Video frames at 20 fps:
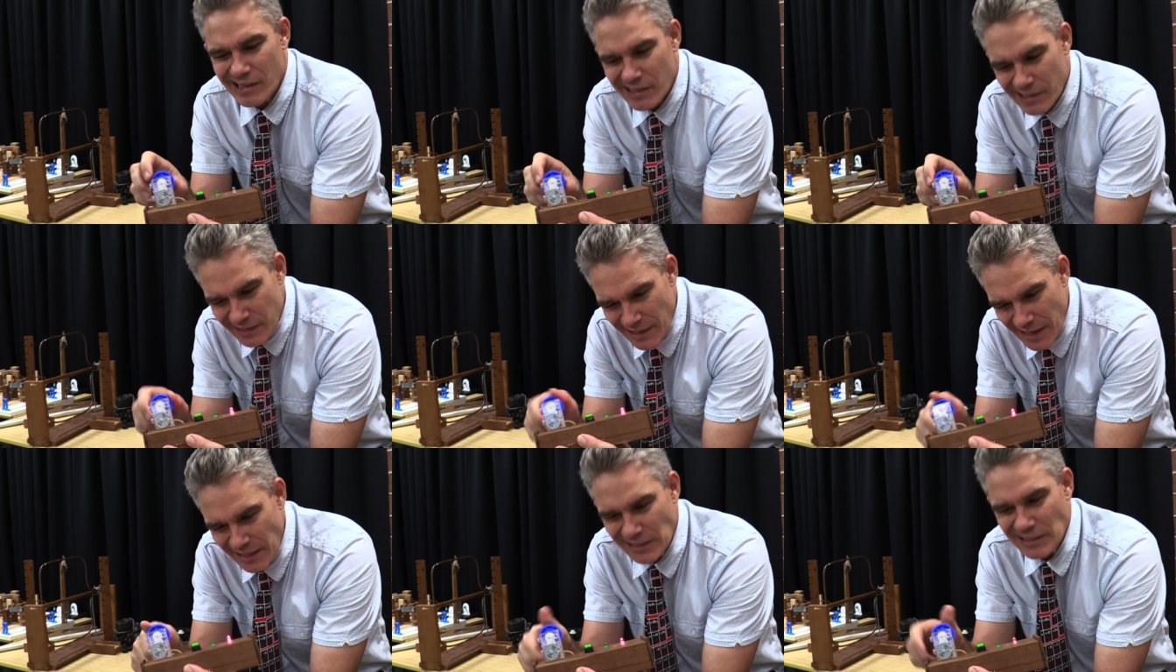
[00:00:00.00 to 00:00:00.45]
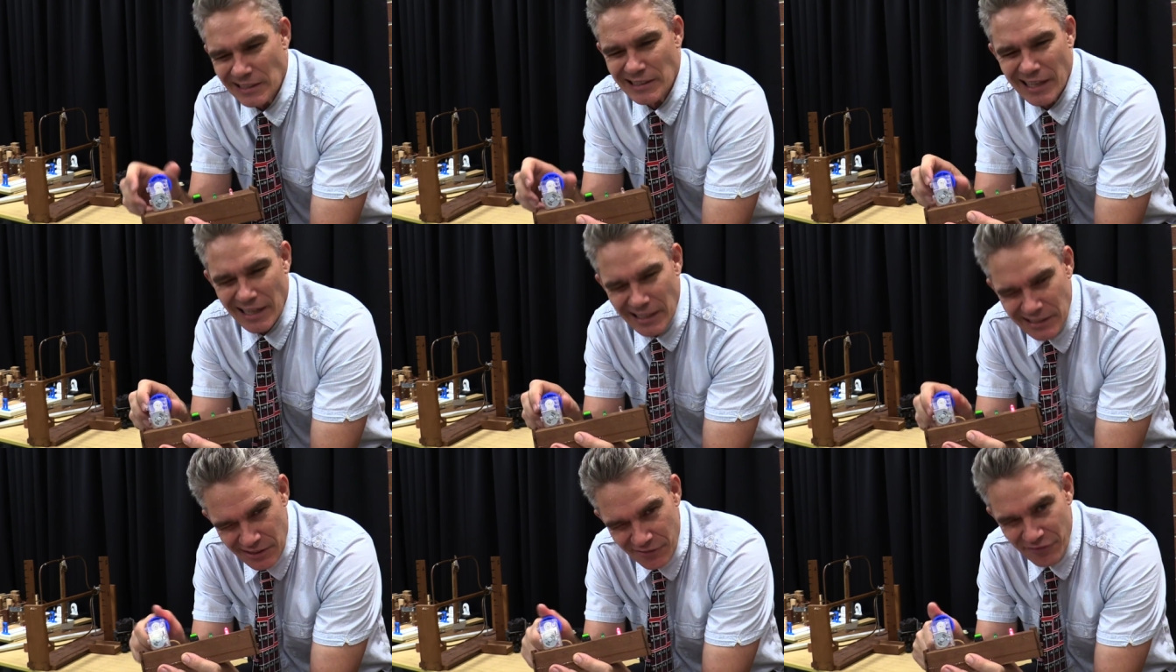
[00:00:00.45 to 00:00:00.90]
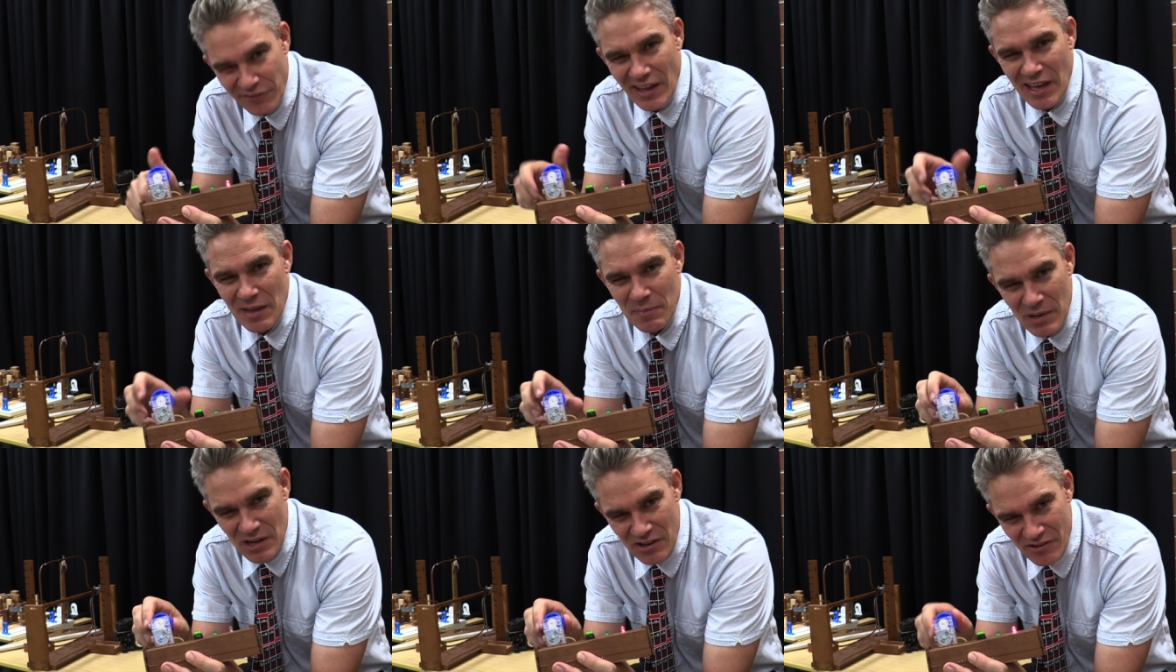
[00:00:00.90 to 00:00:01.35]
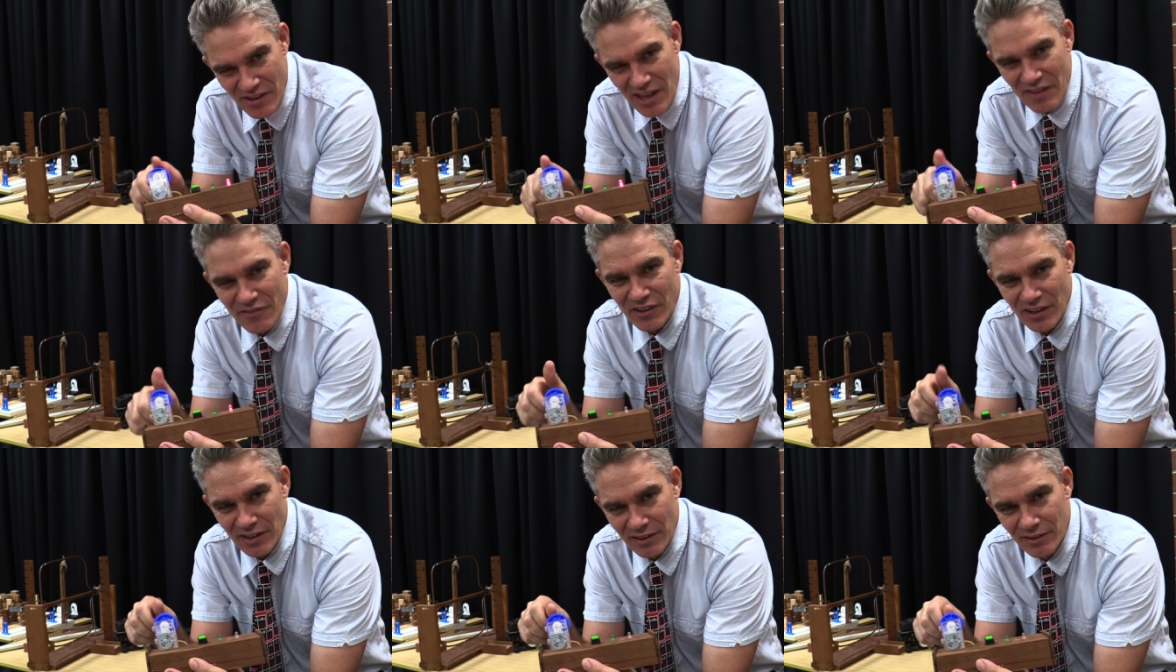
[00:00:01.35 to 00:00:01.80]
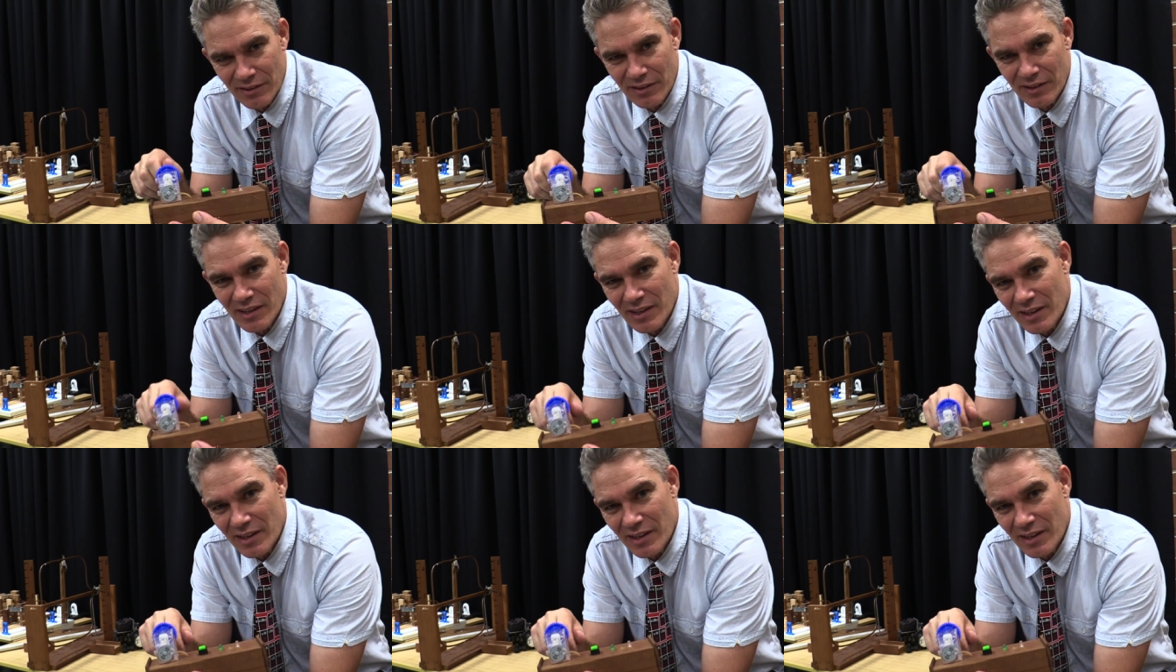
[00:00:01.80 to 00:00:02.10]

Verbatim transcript: it actually takes a fair bit of effort.